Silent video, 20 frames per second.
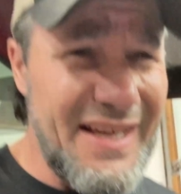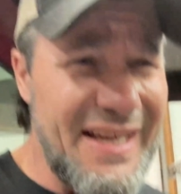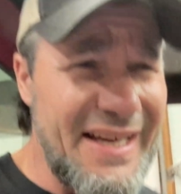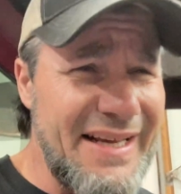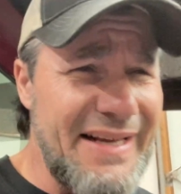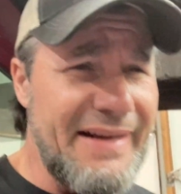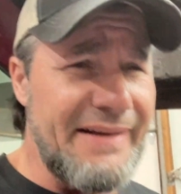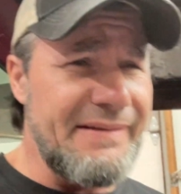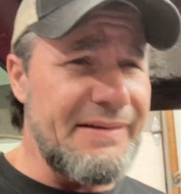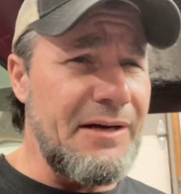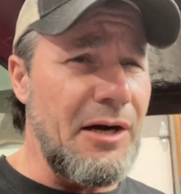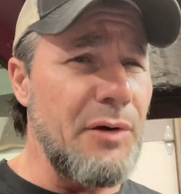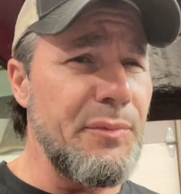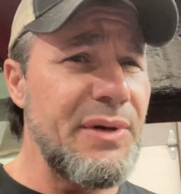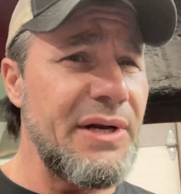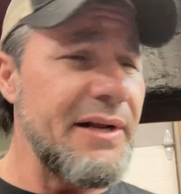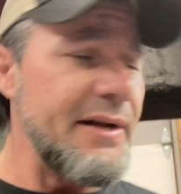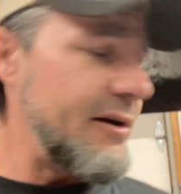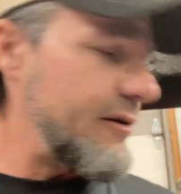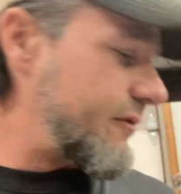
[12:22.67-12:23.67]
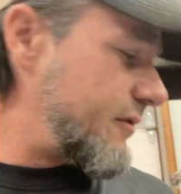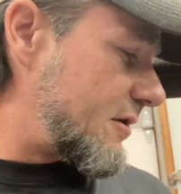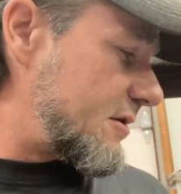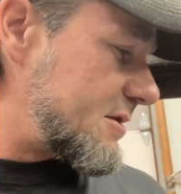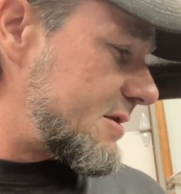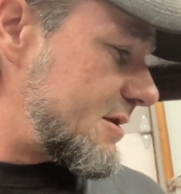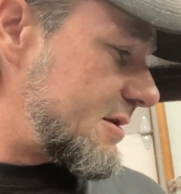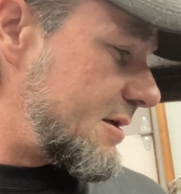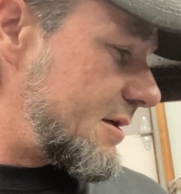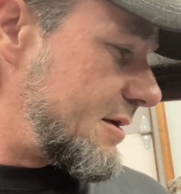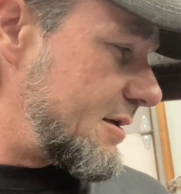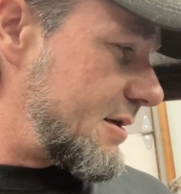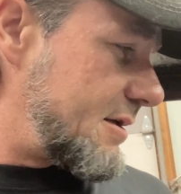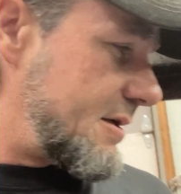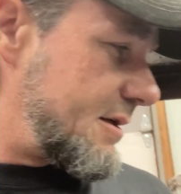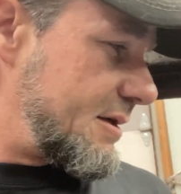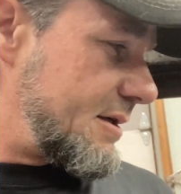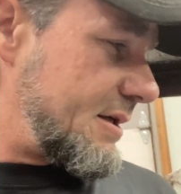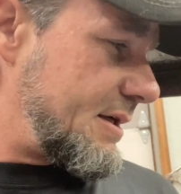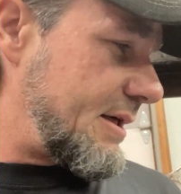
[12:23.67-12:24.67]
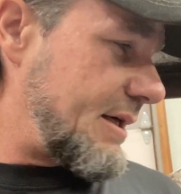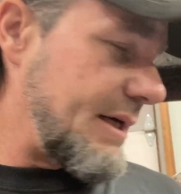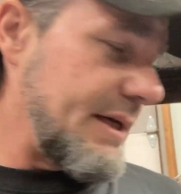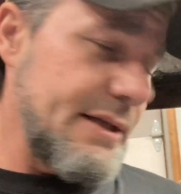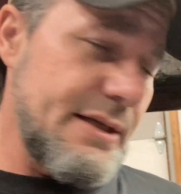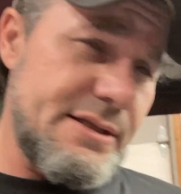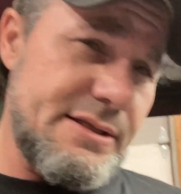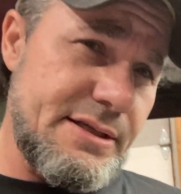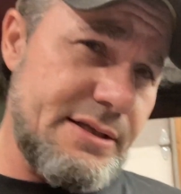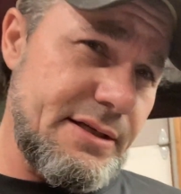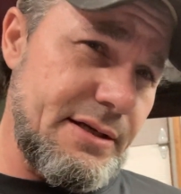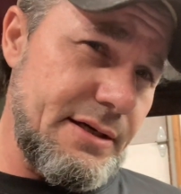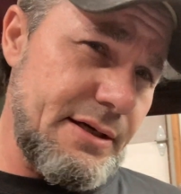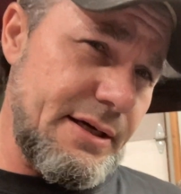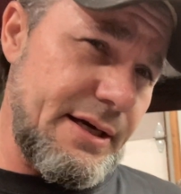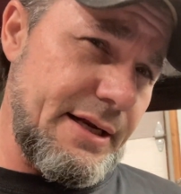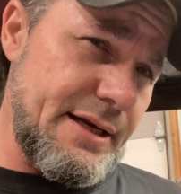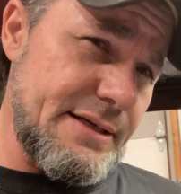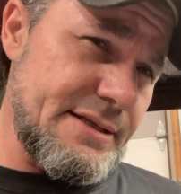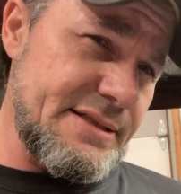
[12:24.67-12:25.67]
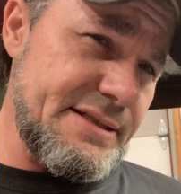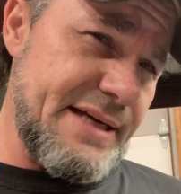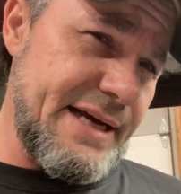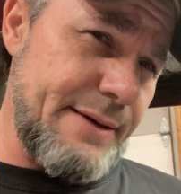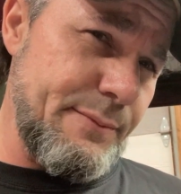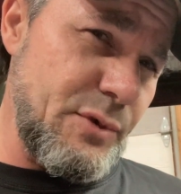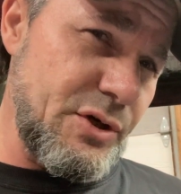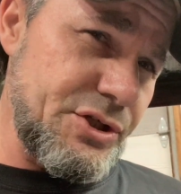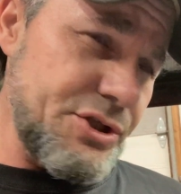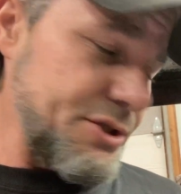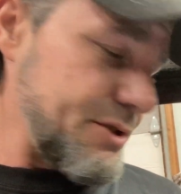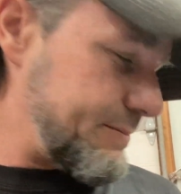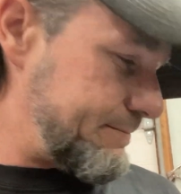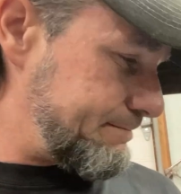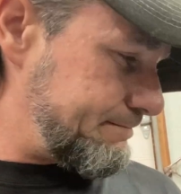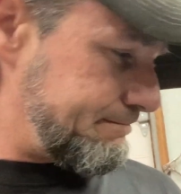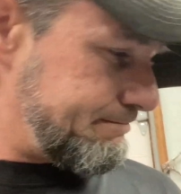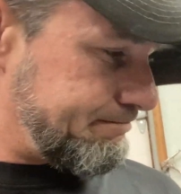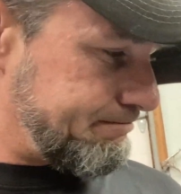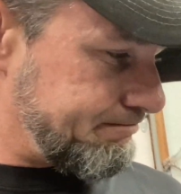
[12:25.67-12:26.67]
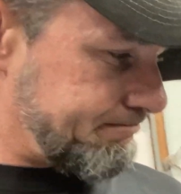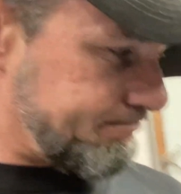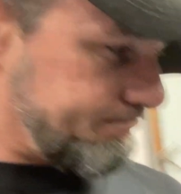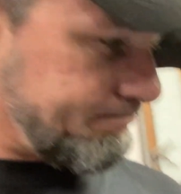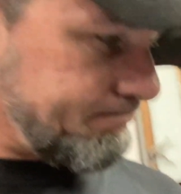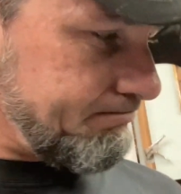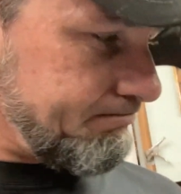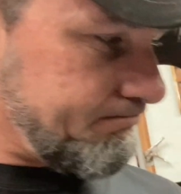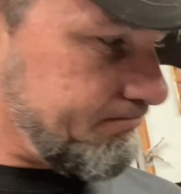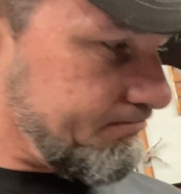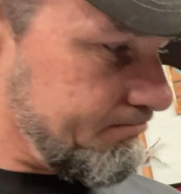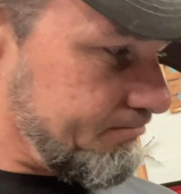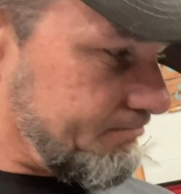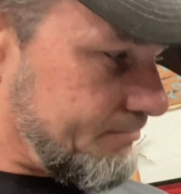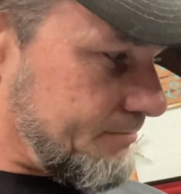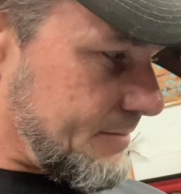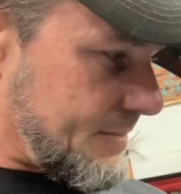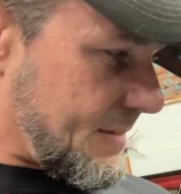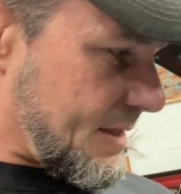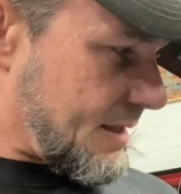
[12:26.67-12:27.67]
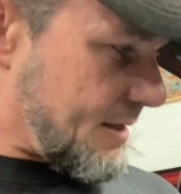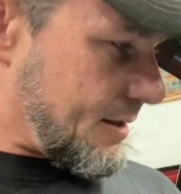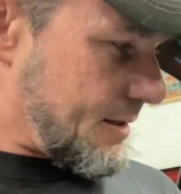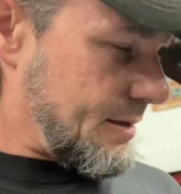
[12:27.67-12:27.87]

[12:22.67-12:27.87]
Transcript: I gotta get the carpet in here first, and this is gonna kind of sandwich. Let